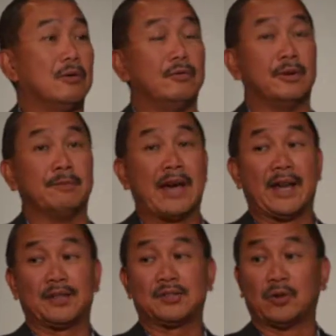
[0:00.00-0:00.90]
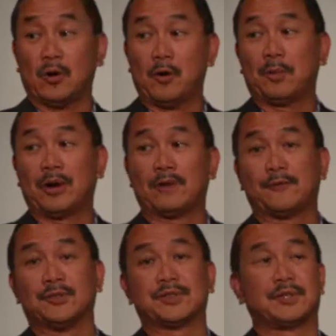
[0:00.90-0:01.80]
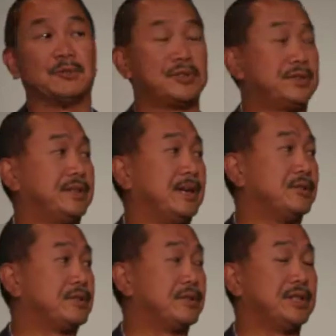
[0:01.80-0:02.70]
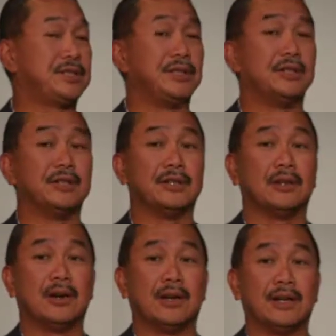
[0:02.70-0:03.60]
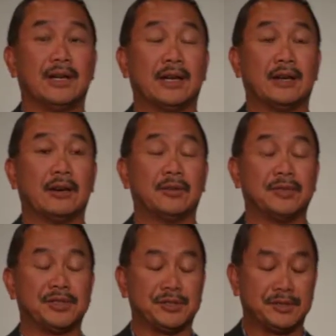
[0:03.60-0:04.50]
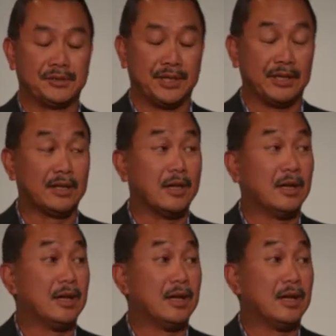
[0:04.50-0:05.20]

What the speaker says: We've managed to open our first commercial demonstration here on Richard Street.